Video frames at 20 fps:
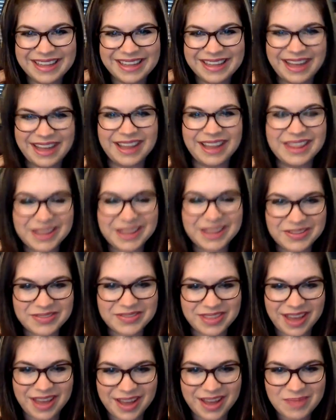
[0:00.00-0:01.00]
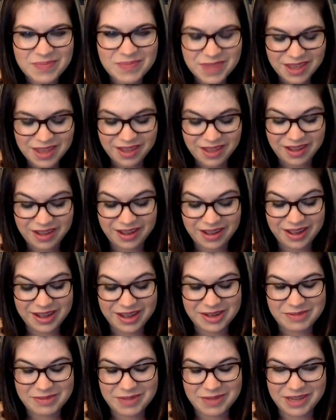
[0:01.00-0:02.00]
I love
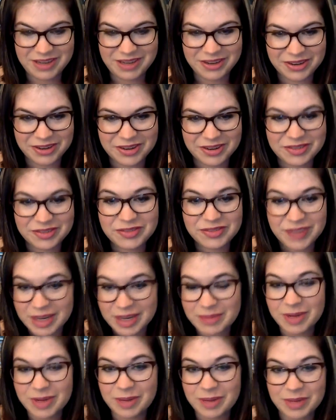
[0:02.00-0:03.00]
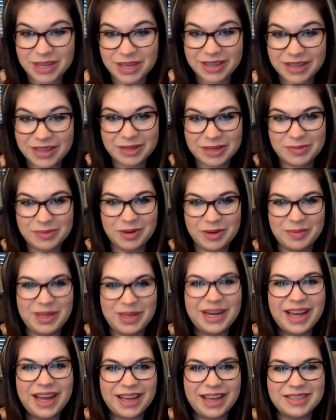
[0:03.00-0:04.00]
that. And you're a fun mommy, a good mommy,
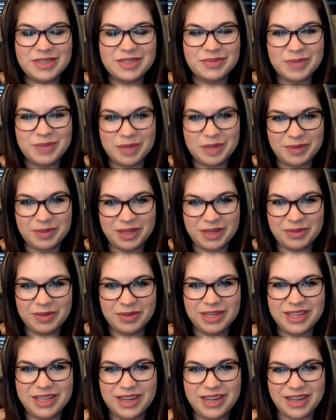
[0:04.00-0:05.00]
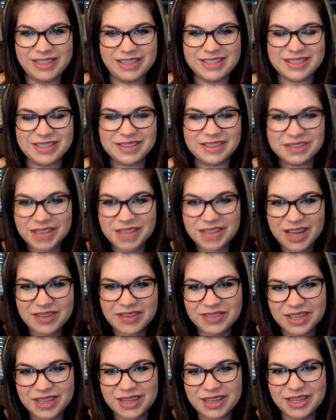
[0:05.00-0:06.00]
an active mommy, and one that I just
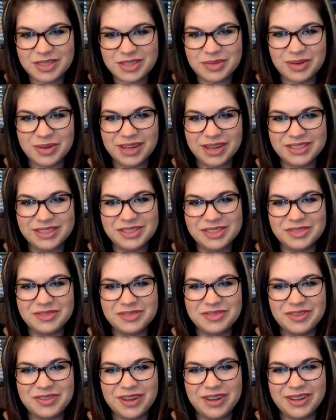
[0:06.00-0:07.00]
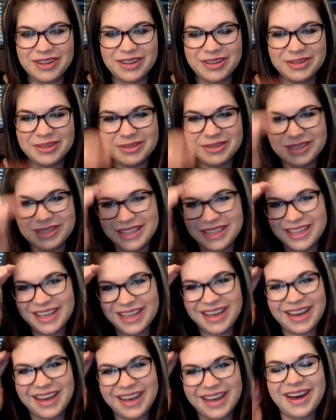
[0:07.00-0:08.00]
love getting to watch and follow.
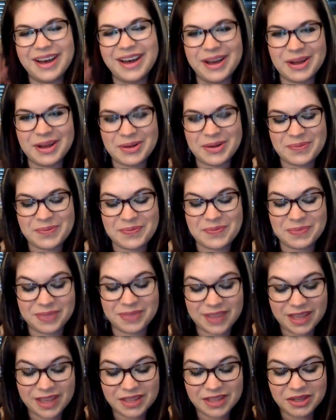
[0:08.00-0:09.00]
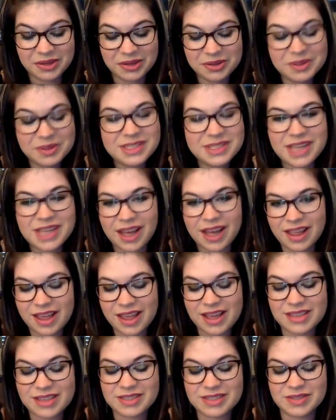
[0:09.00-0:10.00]
Can you tell
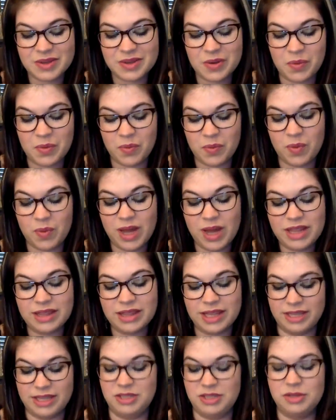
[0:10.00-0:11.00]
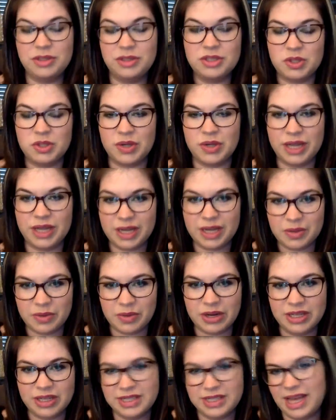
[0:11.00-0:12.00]
us what led you to join It
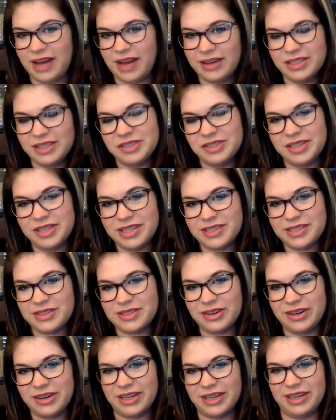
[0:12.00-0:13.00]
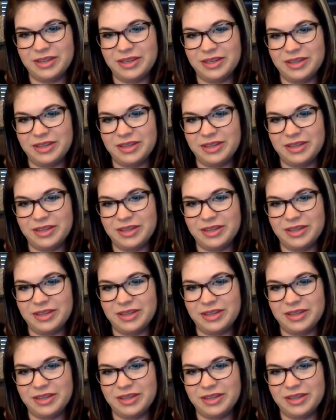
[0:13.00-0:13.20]
Works? How did you get started?